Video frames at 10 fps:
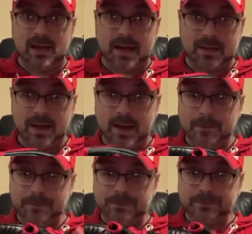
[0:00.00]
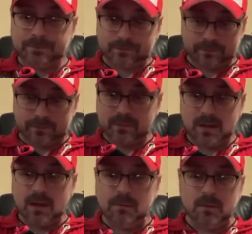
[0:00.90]
like that.
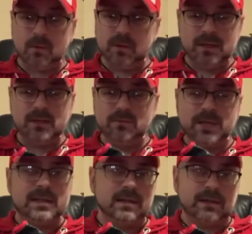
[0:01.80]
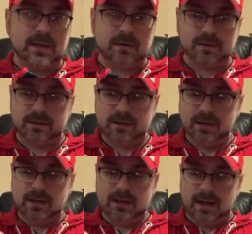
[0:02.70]
But within recent years,
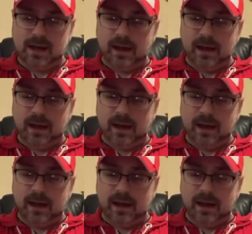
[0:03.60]
I